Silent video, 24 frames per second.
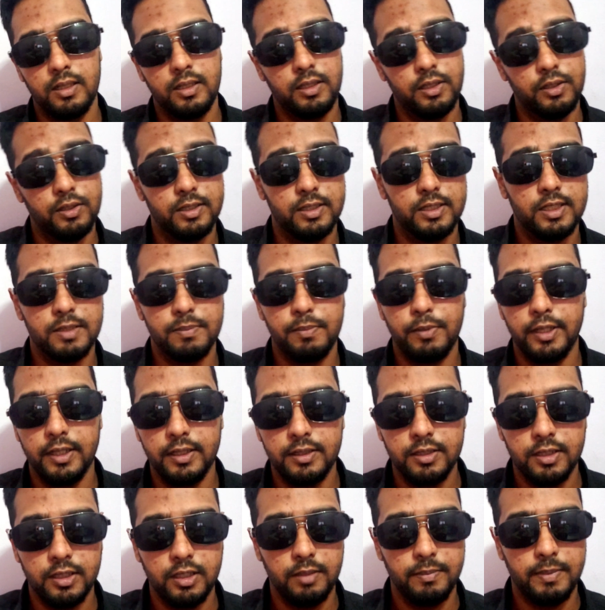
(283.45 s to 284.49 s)
you just spray
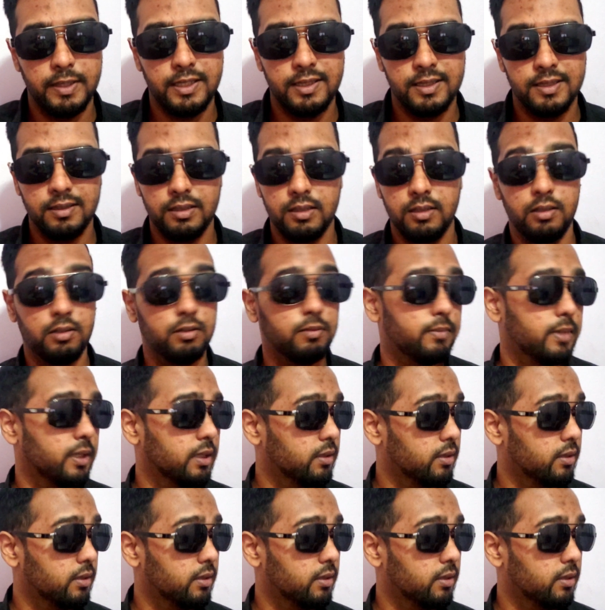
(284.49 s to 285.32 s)
it on your plant. Oh my